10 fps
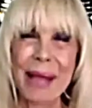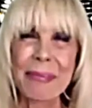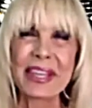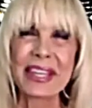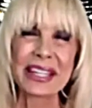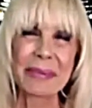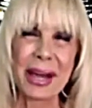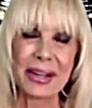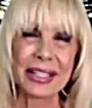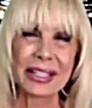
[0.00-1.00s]
I'm thinking
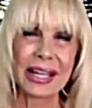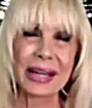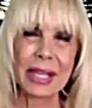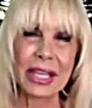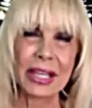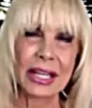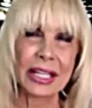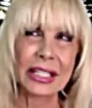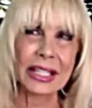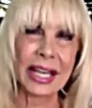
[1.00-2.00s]
about coming
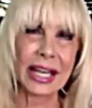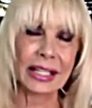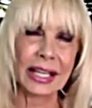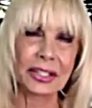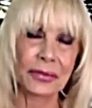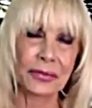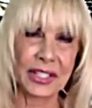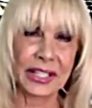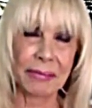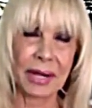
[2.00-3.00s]
to LA to
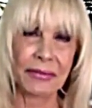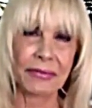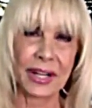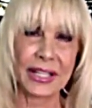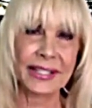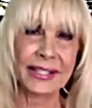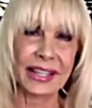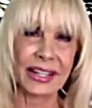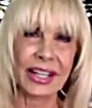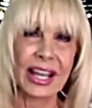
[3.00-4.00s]
visit my friends
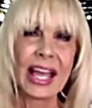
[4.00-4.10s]
there,